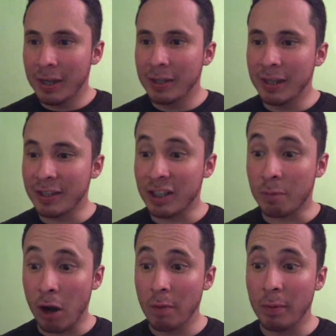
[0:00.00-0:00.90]
This has
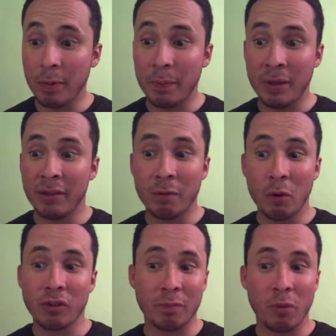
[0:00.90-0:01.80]
probably been the
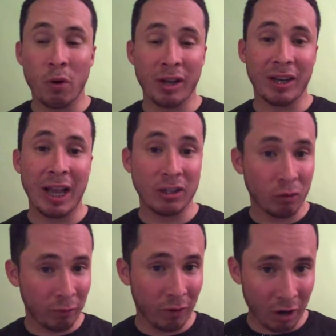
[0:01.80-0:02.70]
most important class
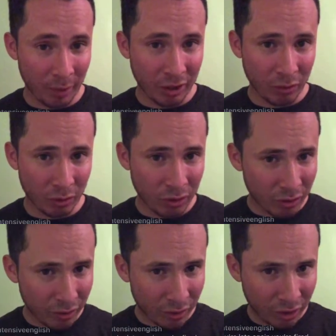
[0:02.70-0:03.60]
so far, my
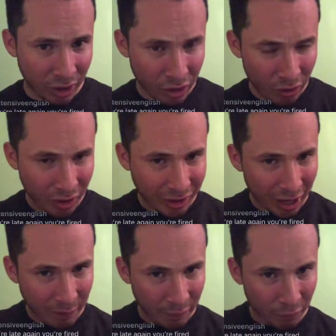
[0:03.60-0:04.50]
students. These are the
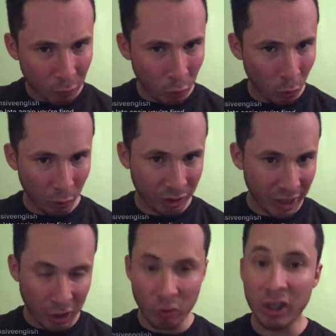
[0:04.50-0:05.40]
type of rules
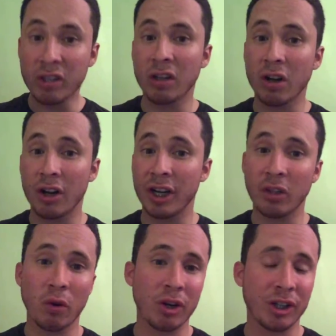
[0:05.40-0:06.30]
that you need to learn in
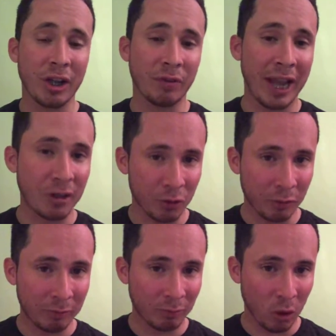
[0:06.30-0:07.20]
order to sound natural,
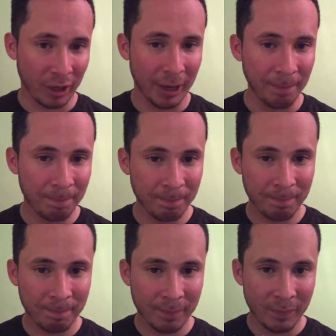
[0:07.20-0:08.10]
okay?
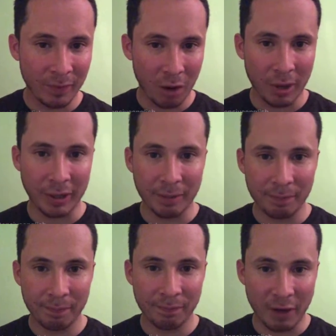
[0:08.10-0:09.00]
All right,
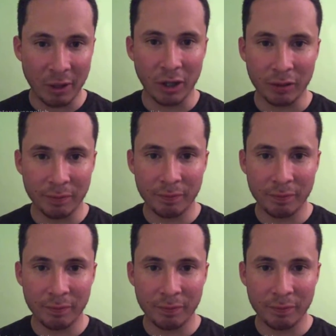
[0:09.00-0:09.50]
very good.